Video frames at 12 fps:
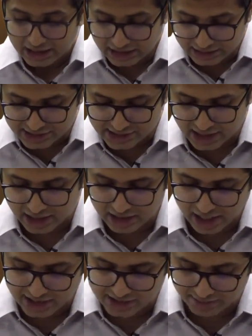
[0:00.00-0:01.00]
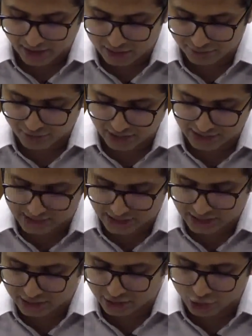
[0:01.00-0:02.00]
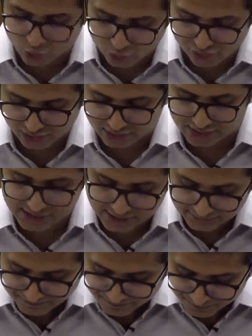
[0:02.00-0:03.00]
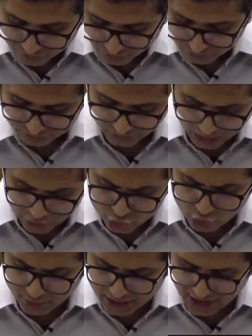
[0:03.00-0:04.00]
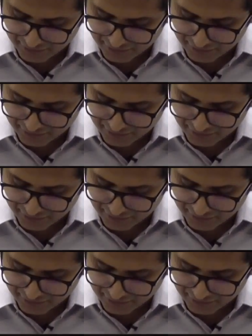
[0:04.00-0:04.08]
Instead, as a part of your inclusions, you will